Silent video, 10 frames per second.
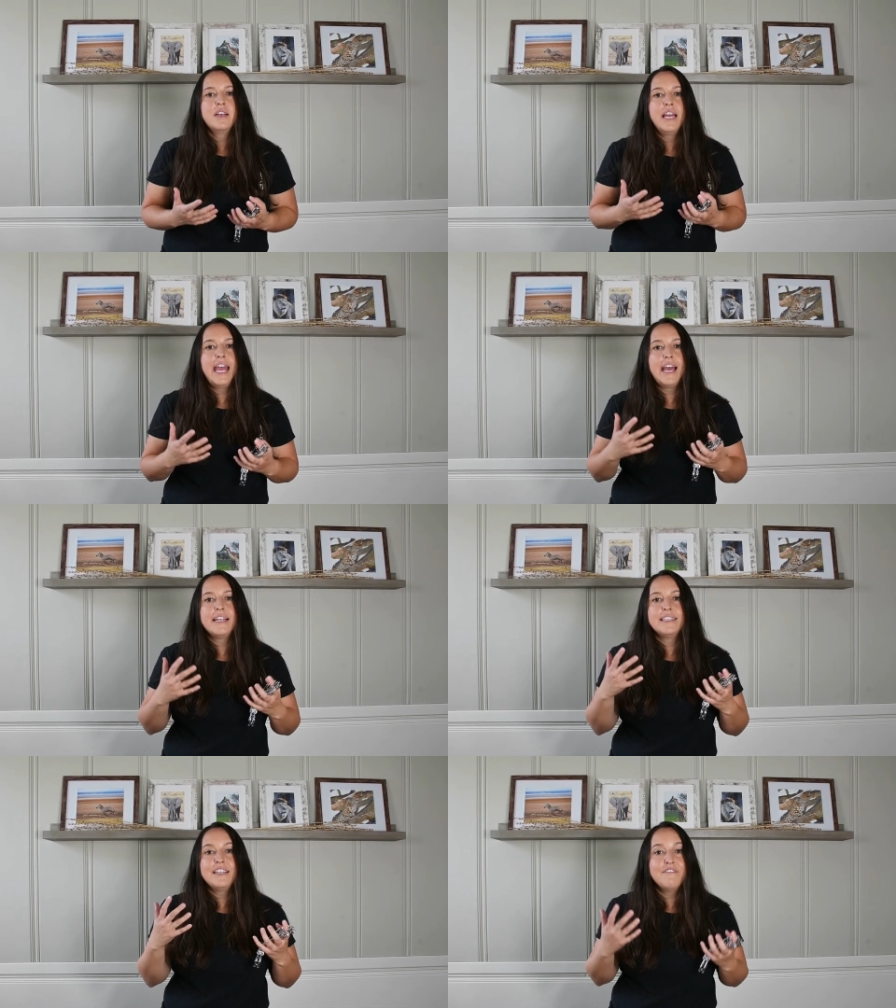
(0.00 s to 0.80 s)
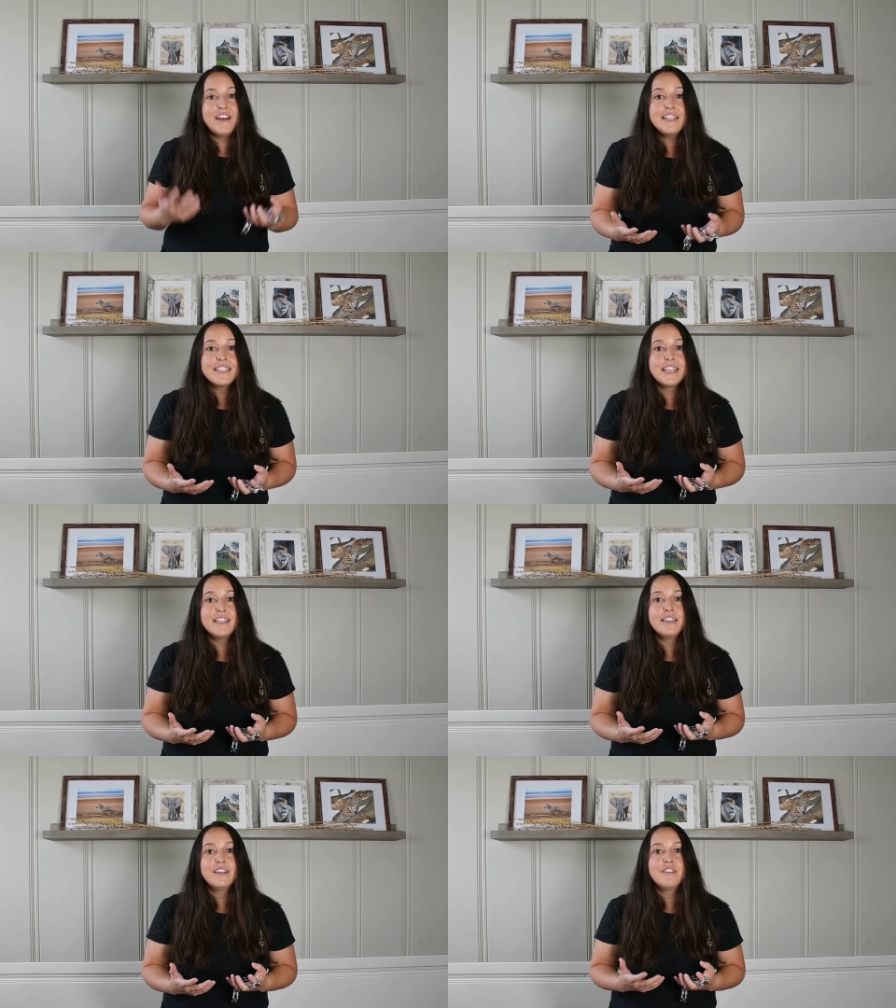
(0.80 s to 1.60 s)
and invented
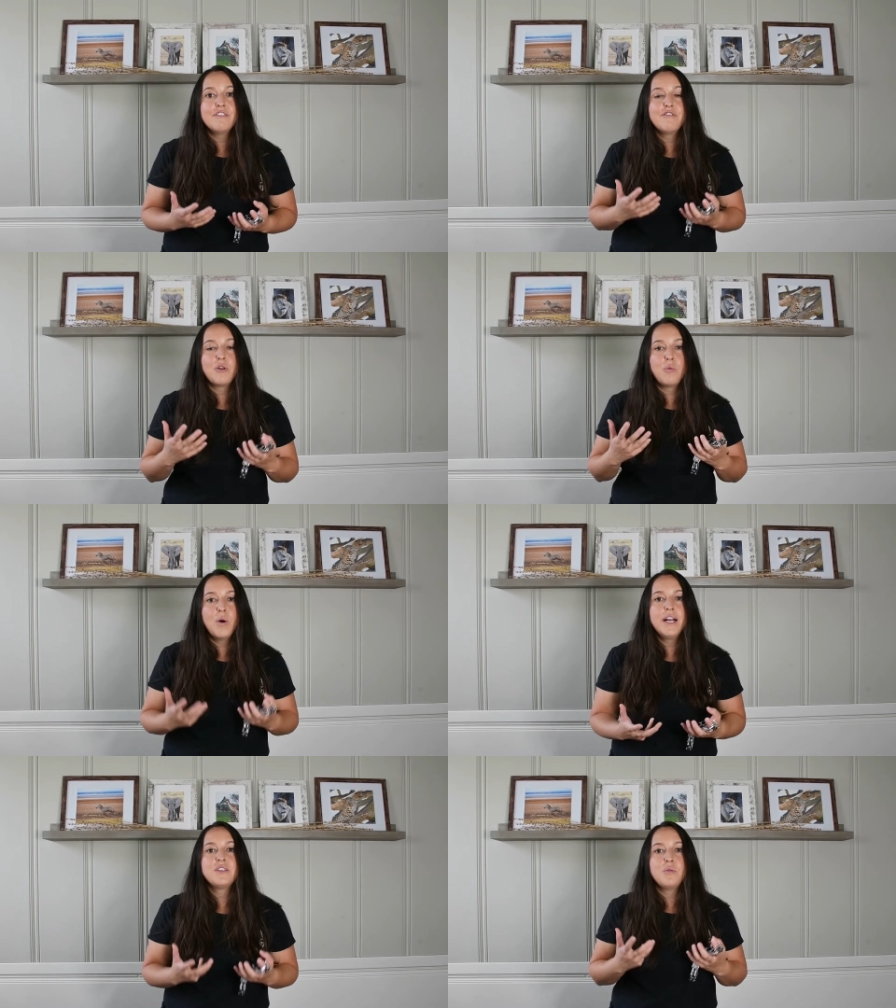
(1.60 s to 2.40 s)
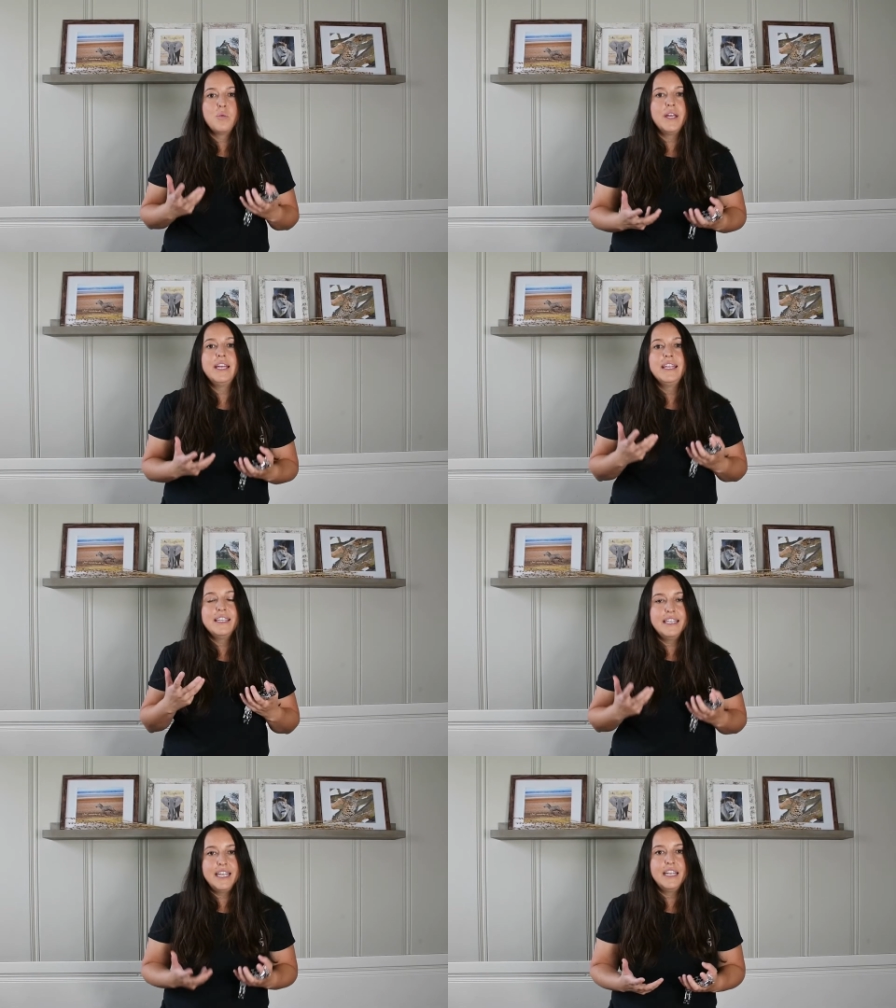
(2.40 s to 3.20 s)
for what we
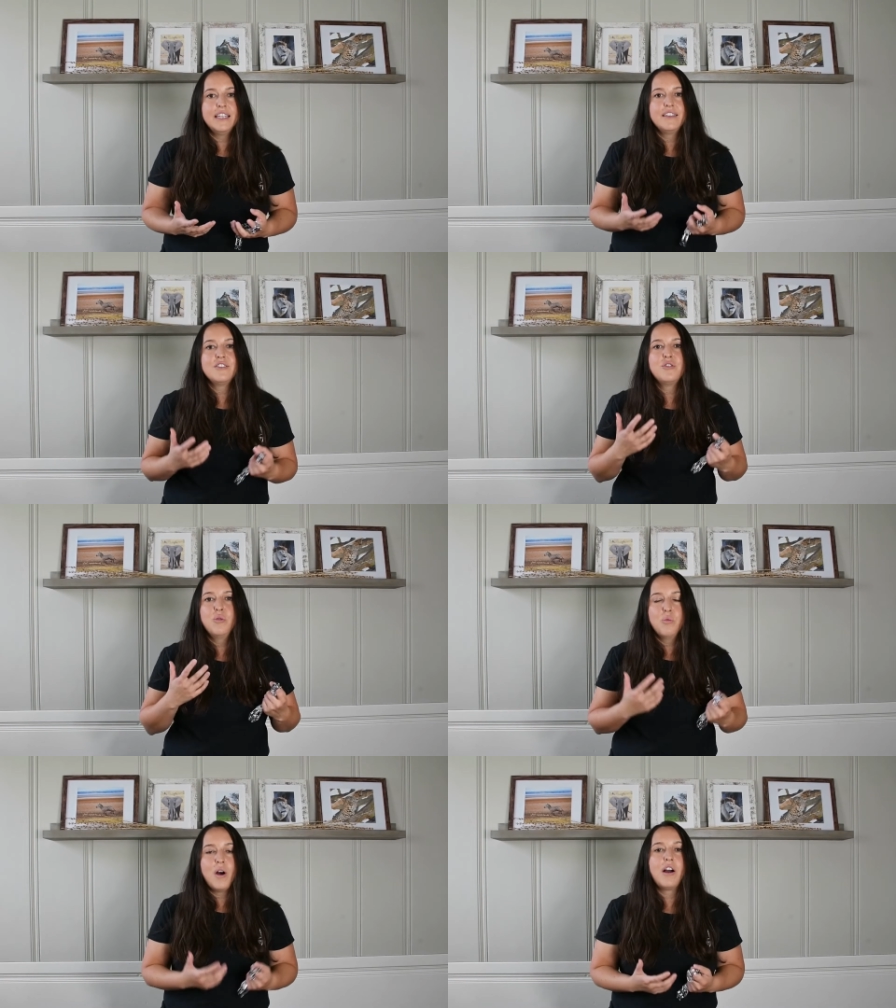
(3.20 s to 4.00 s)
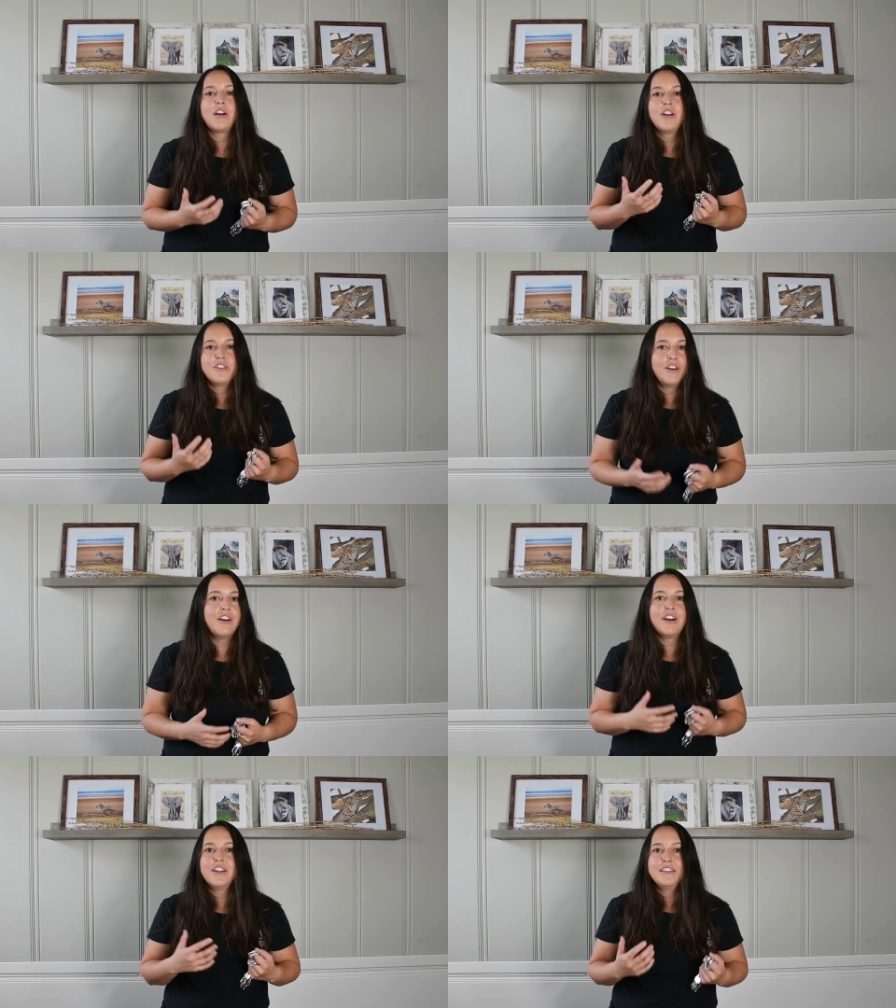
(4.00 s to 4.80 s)
need to walk our
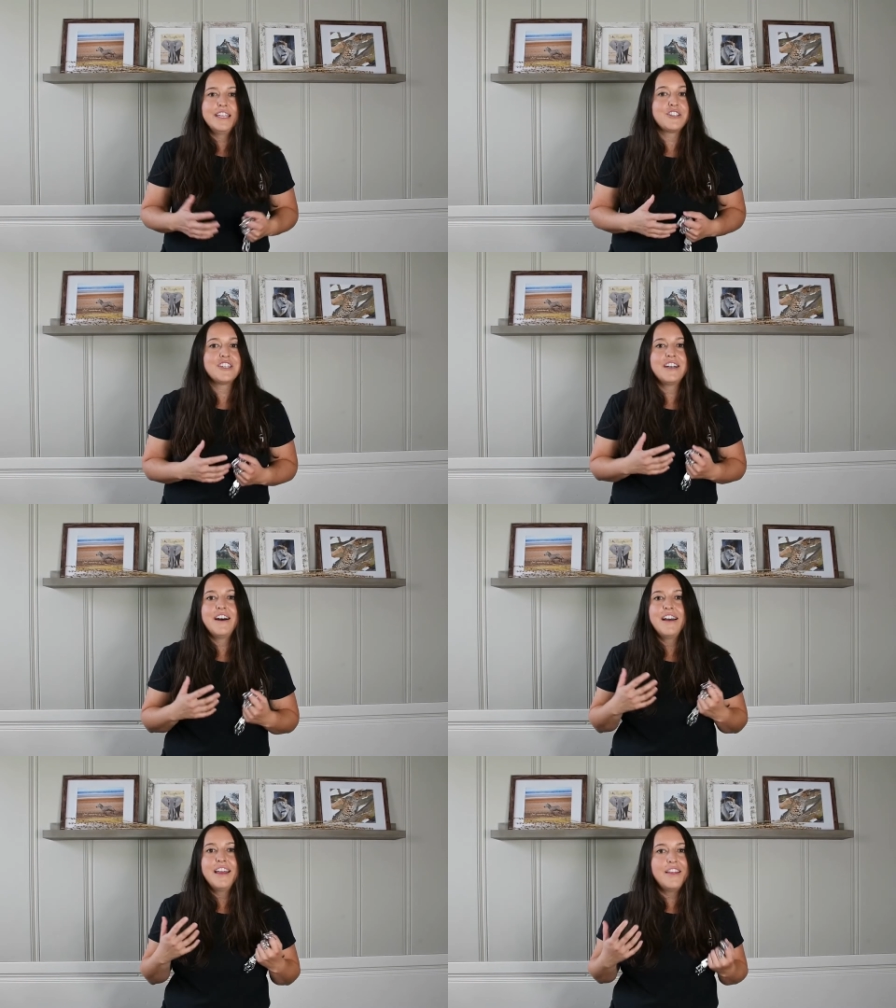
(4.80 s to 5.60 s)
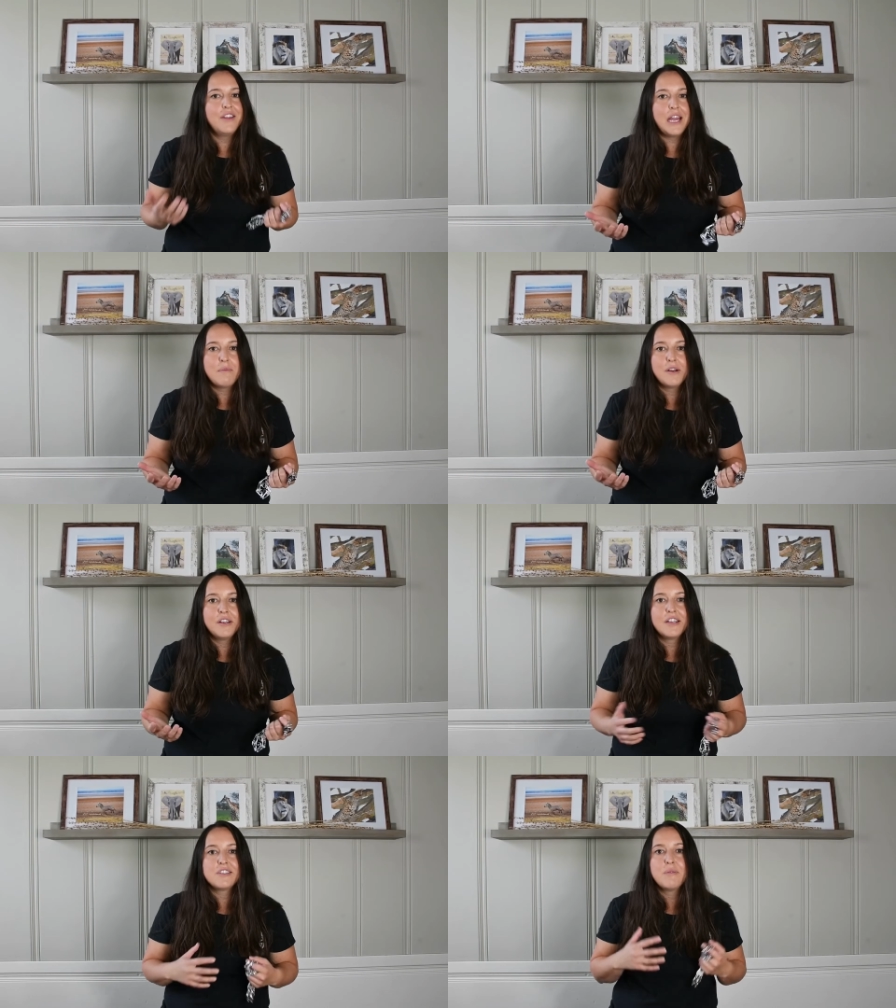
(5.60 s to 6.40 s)
dog on a leash in the neighborhood.
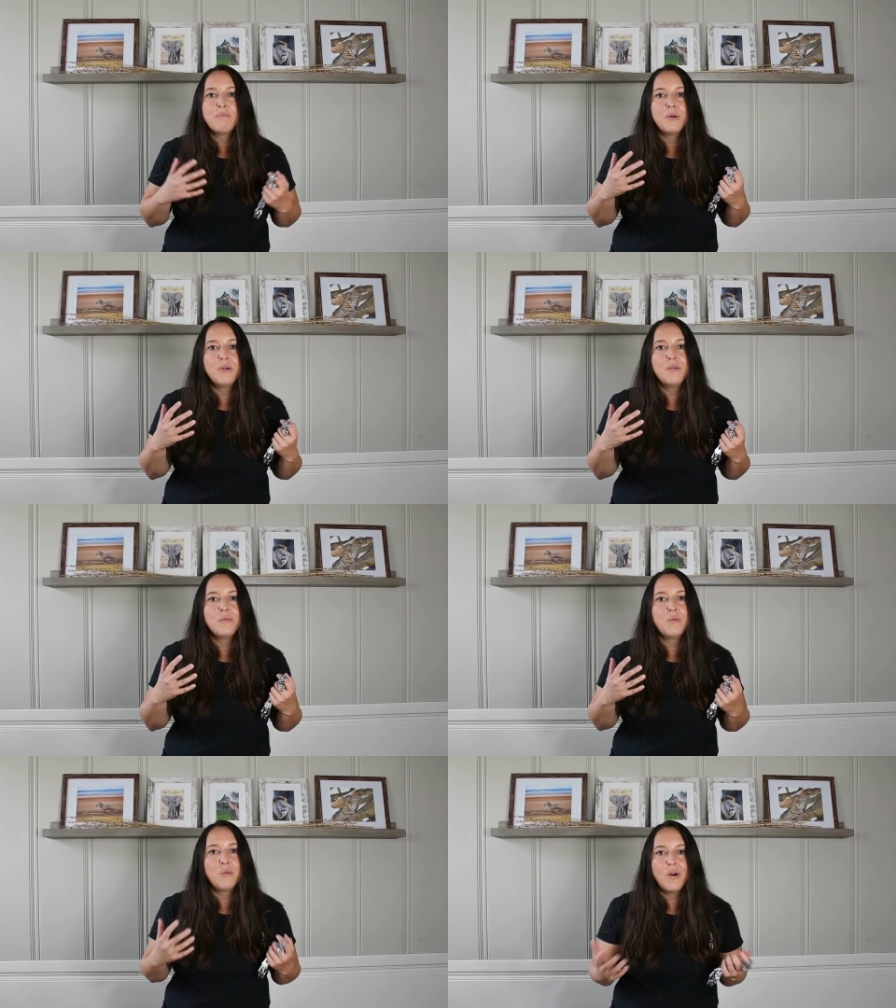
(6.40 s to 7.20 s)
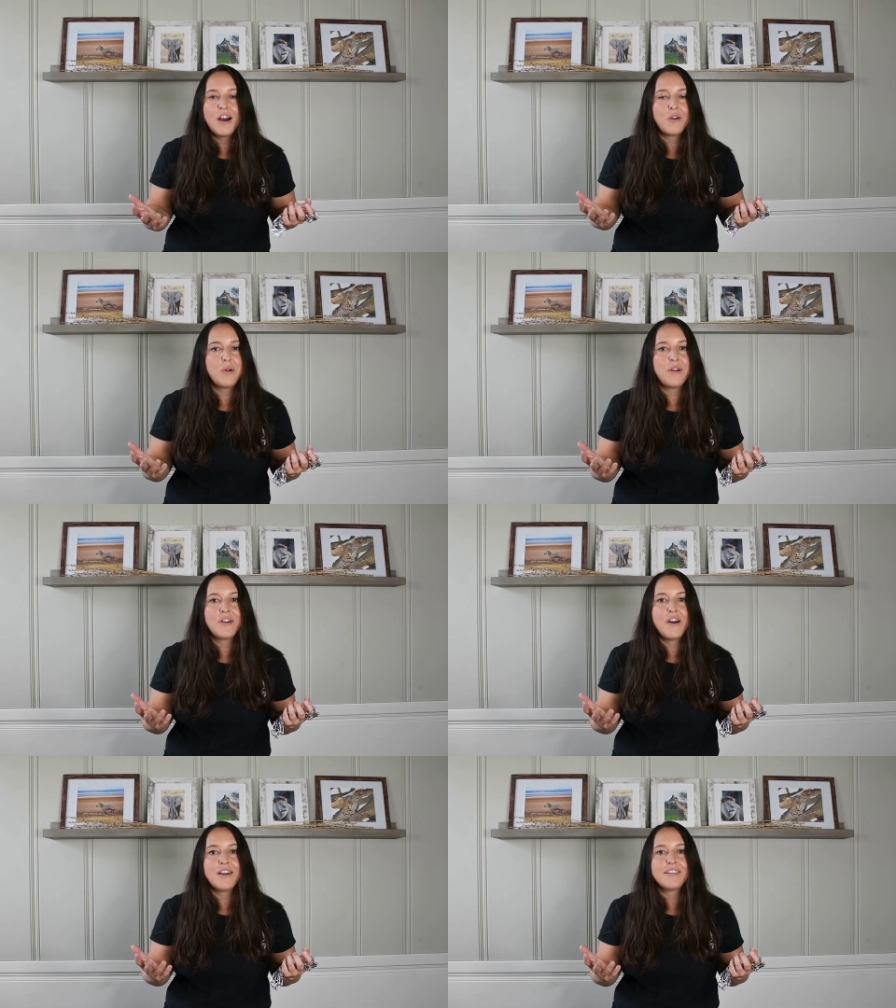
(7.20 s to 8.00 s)
A simple walk with our
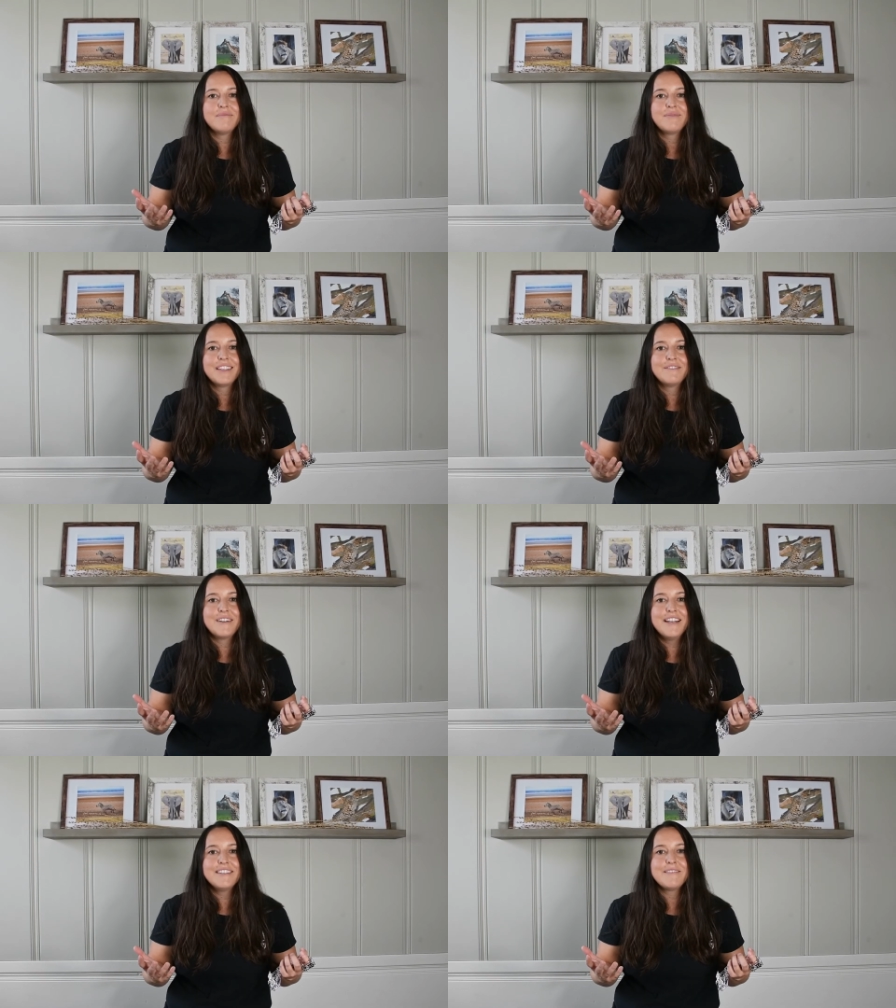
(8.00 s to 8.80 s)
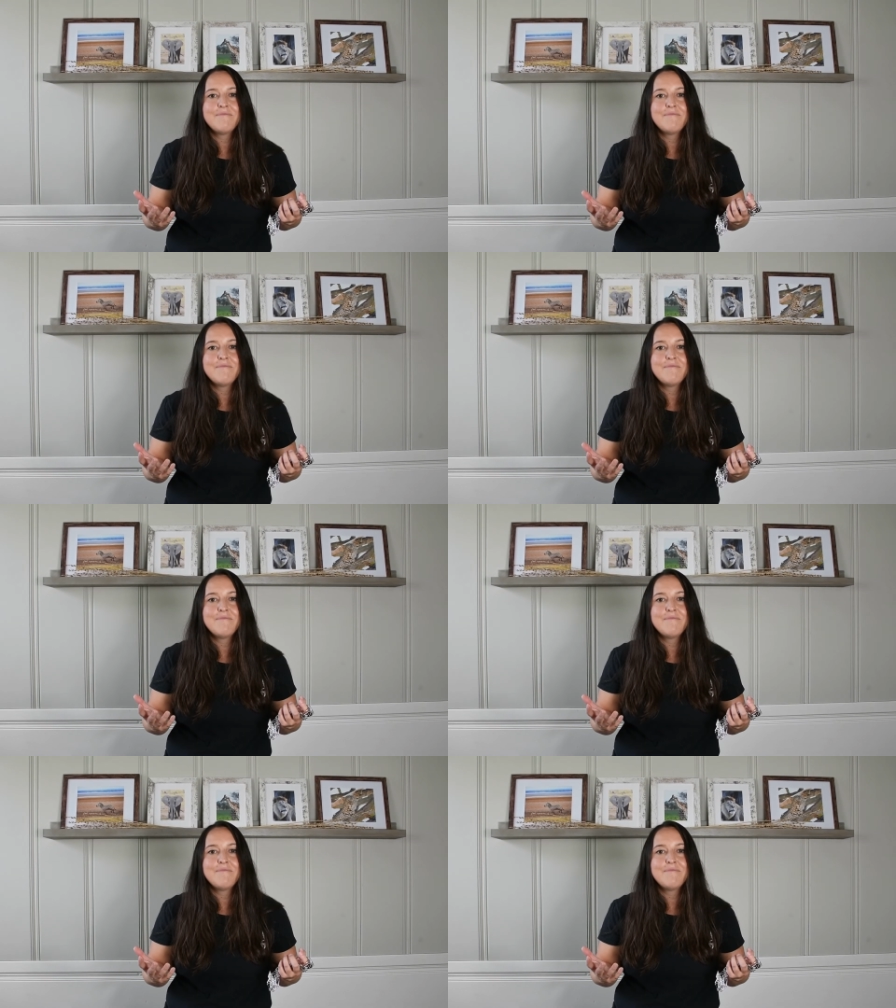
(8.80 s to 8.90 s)
dog, right?